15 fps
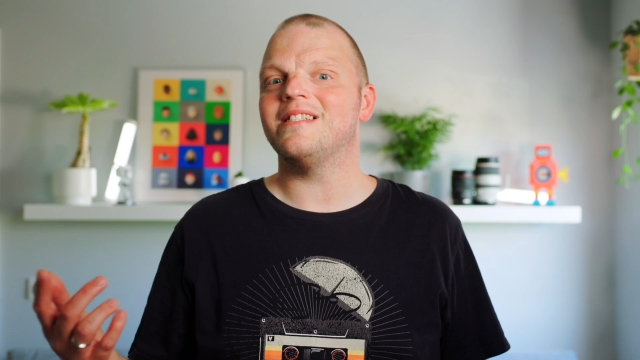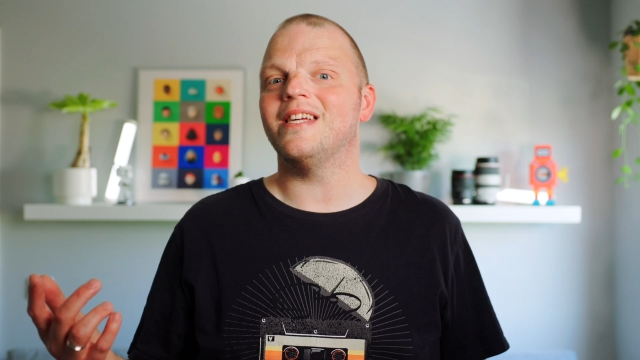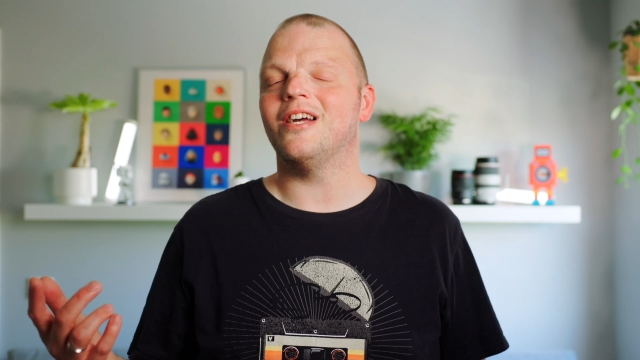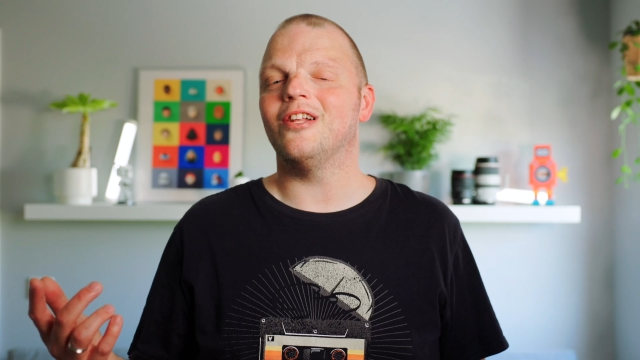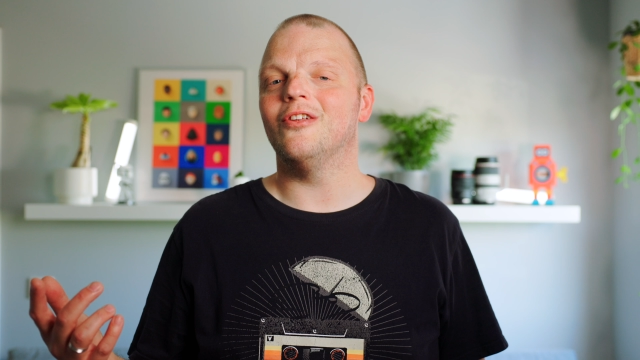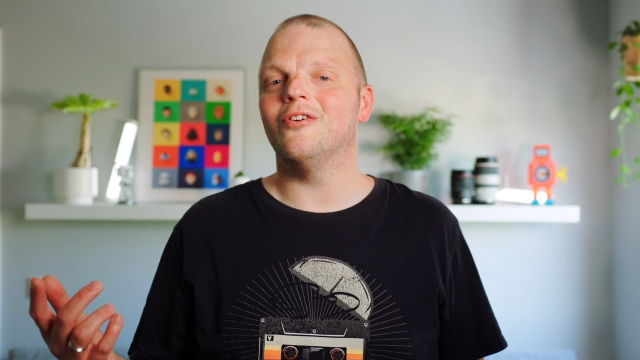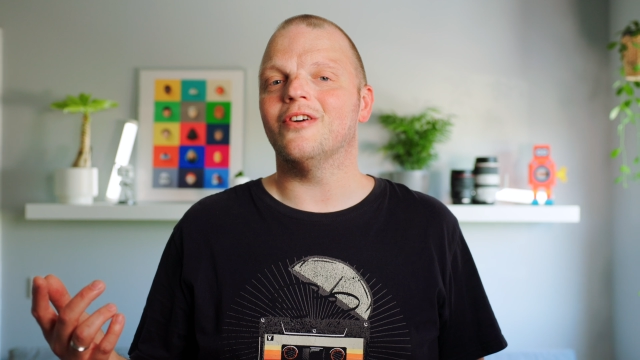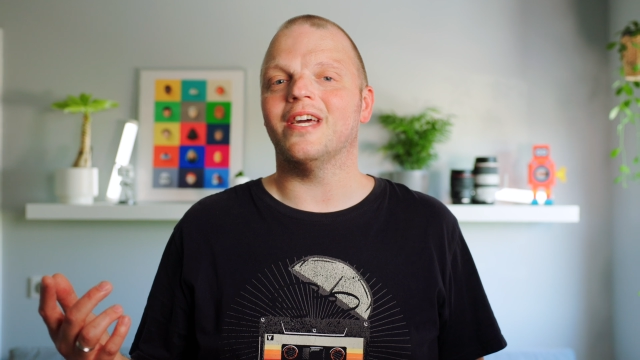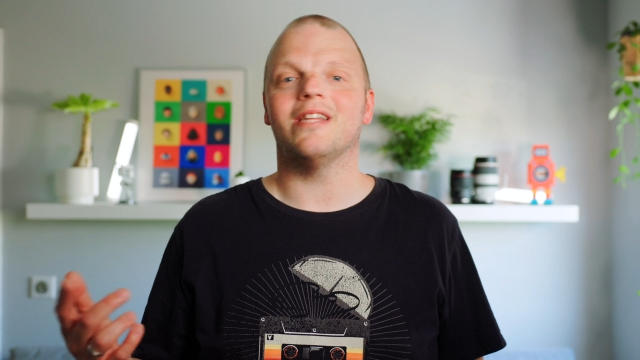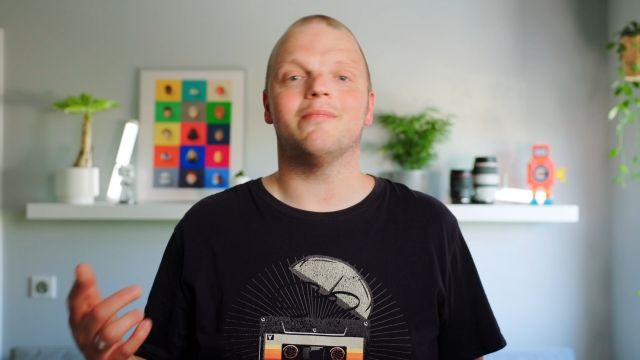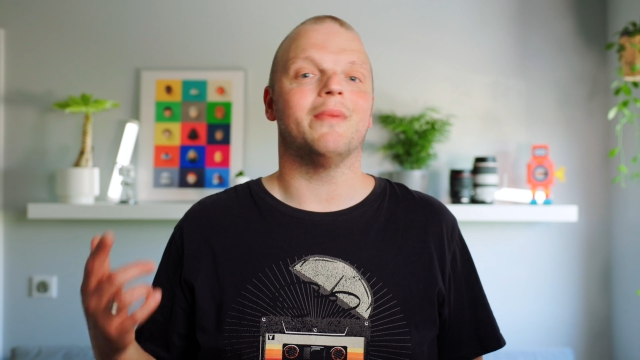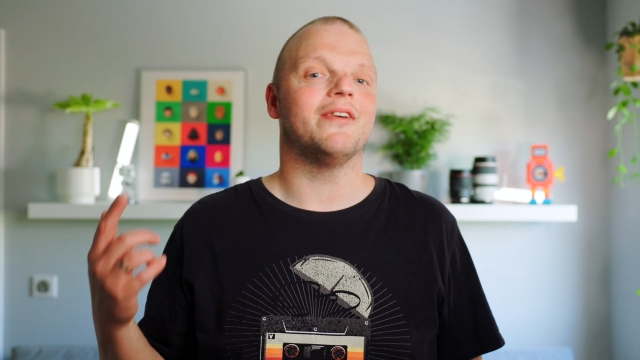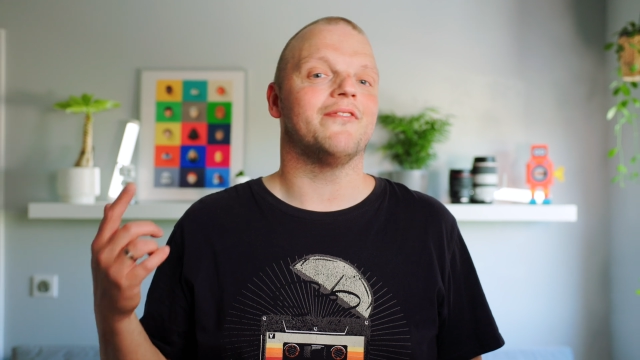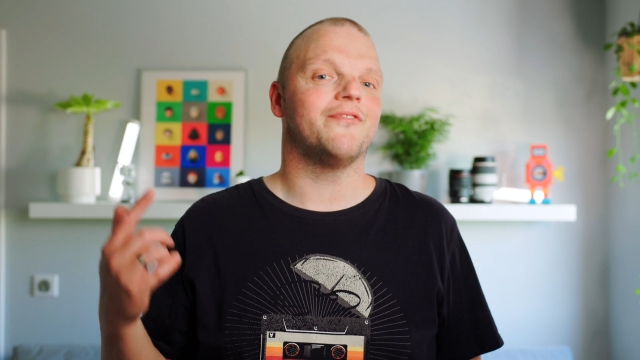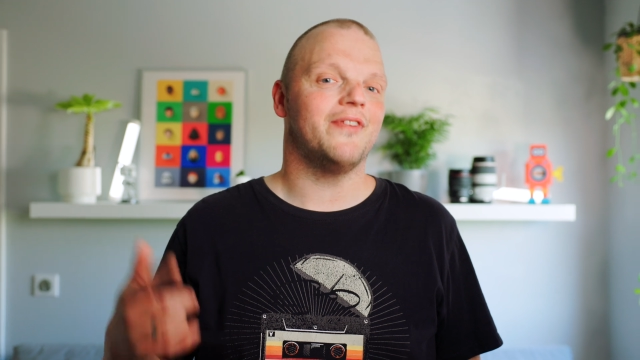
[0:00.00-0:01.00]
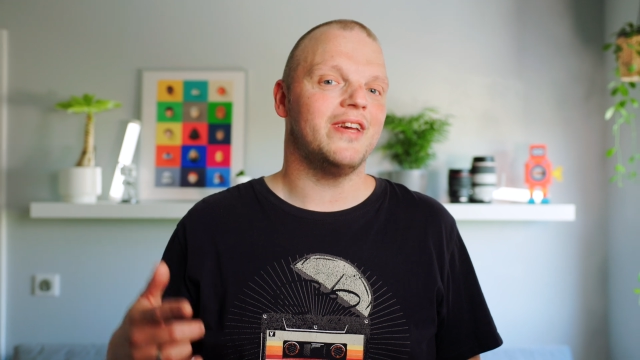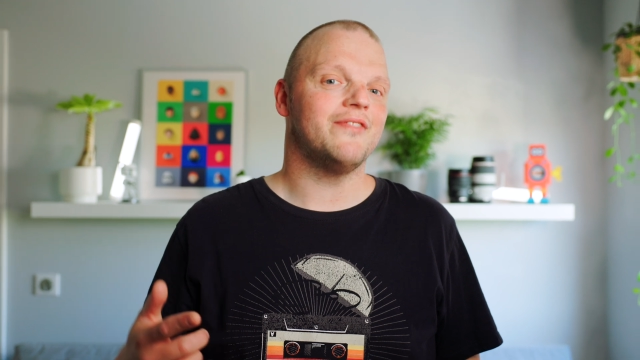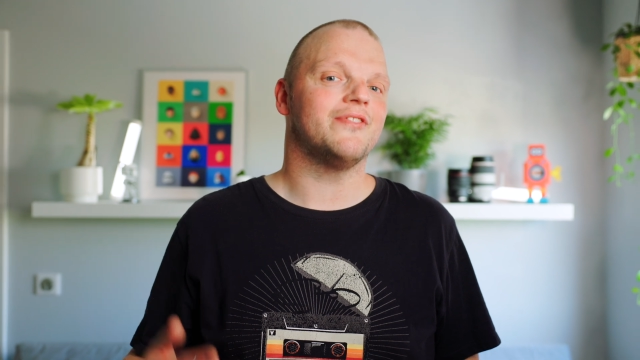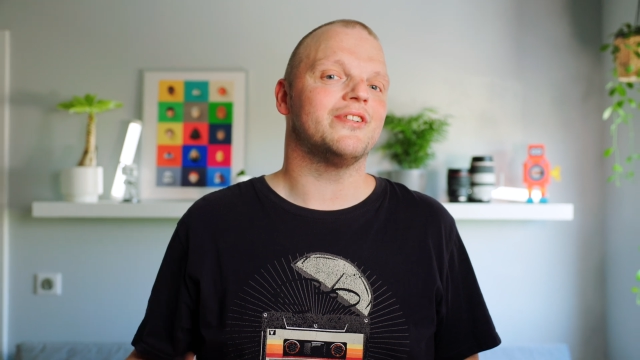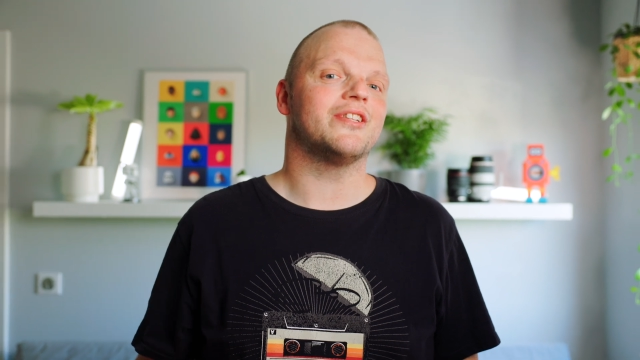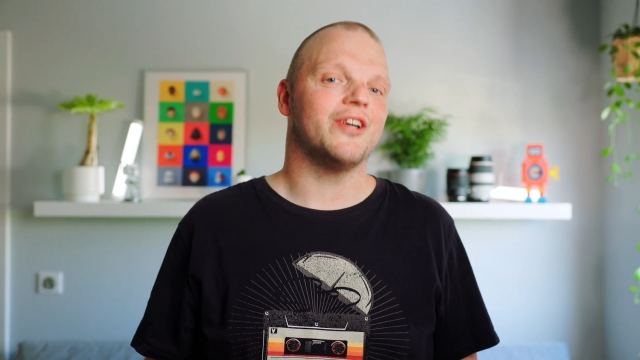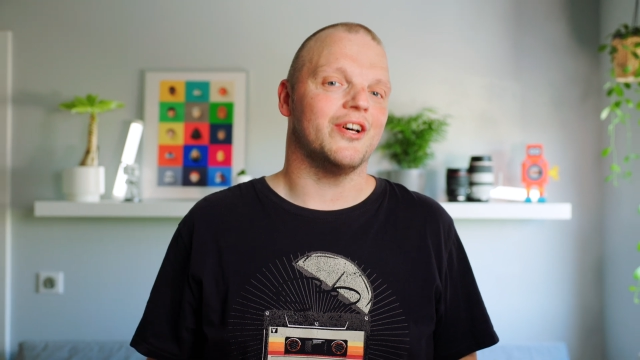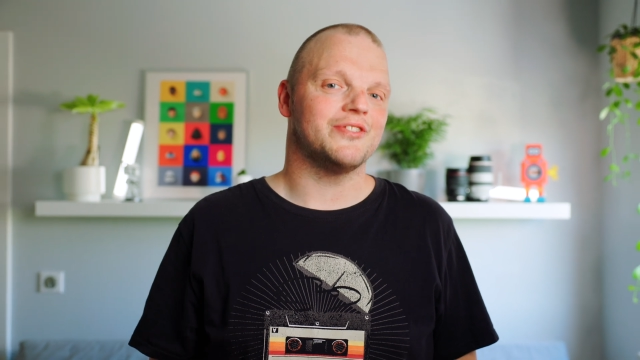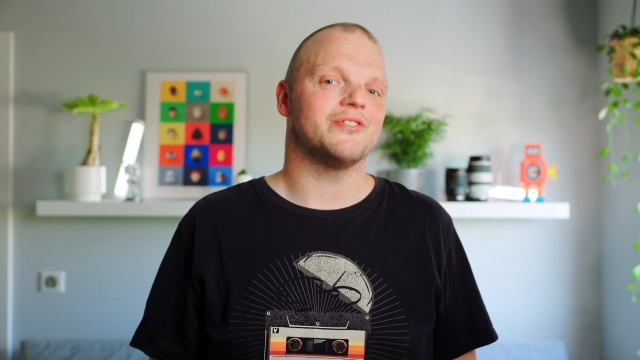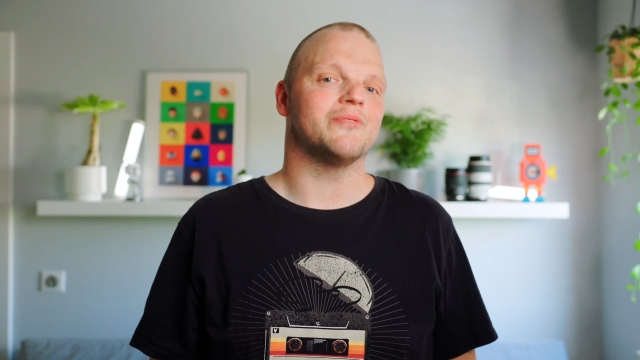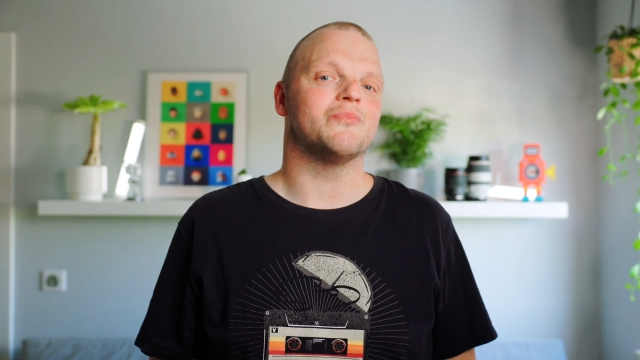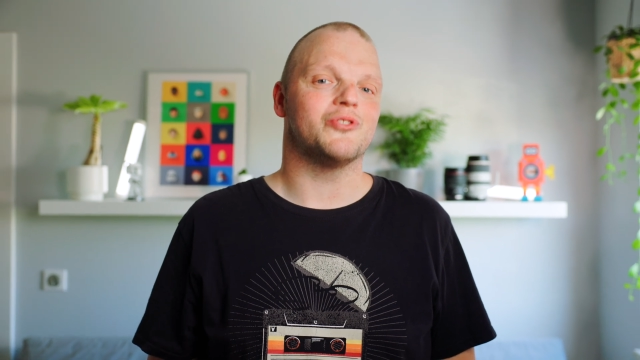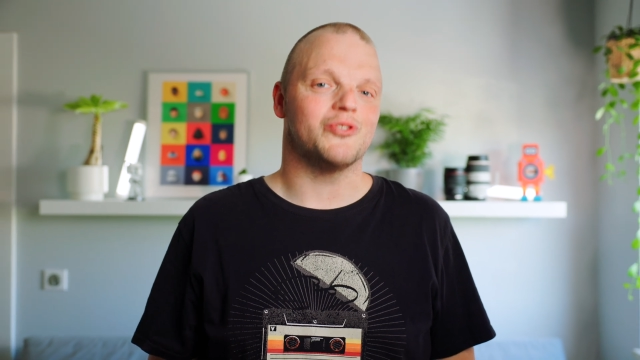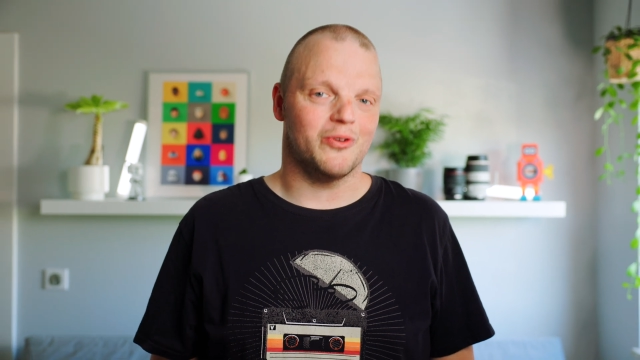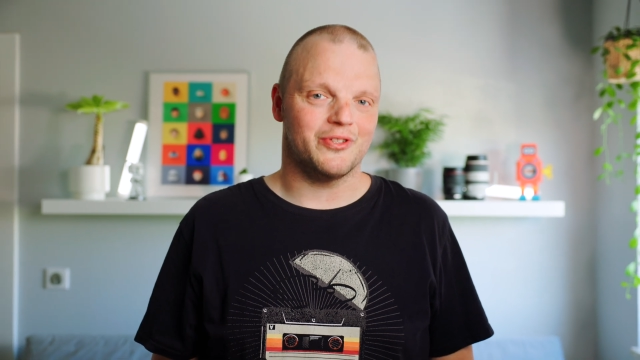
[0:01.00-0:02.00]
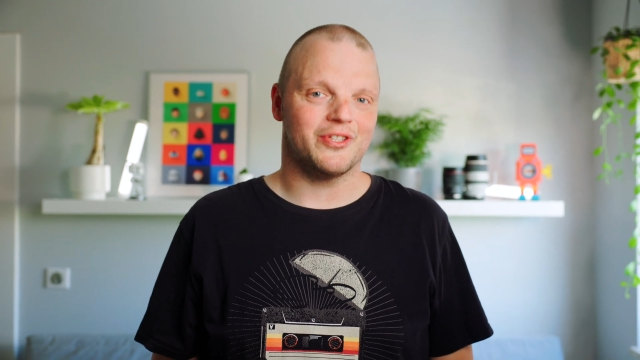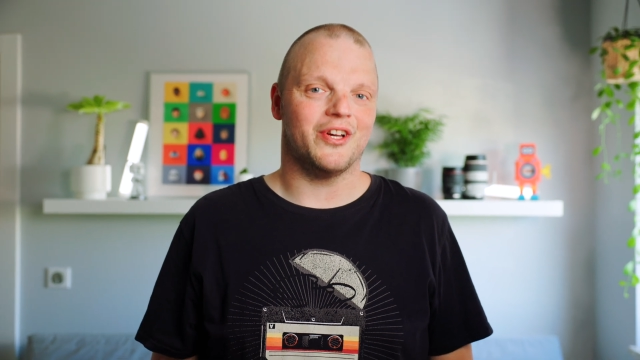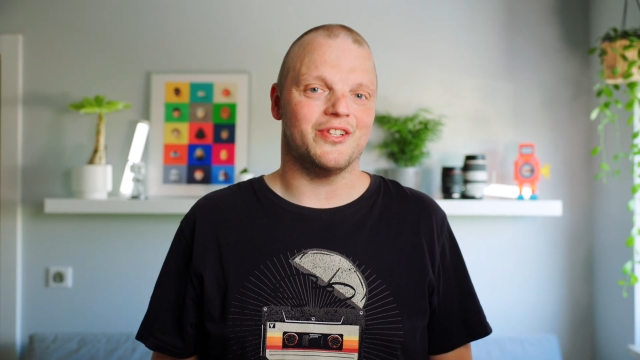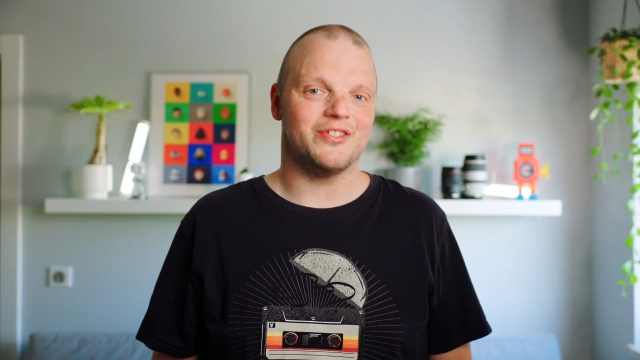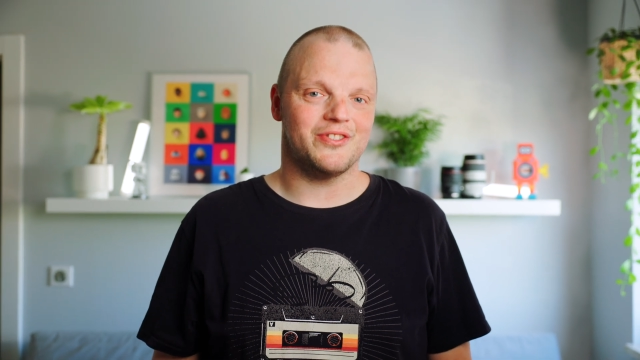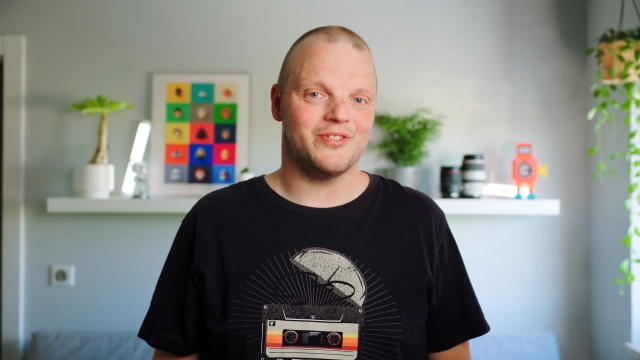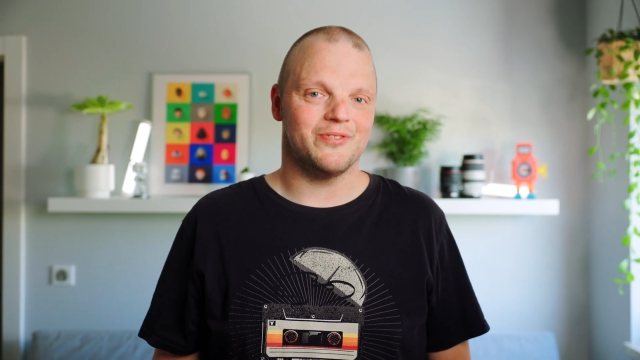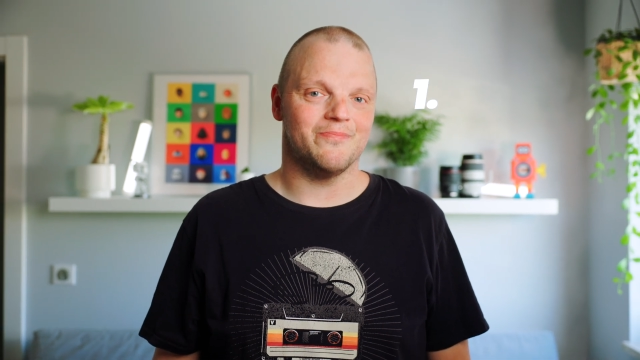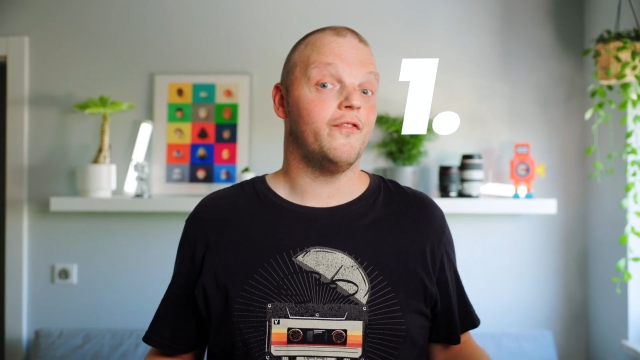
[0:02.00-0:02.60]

take a look at my favorite custom shortcuts.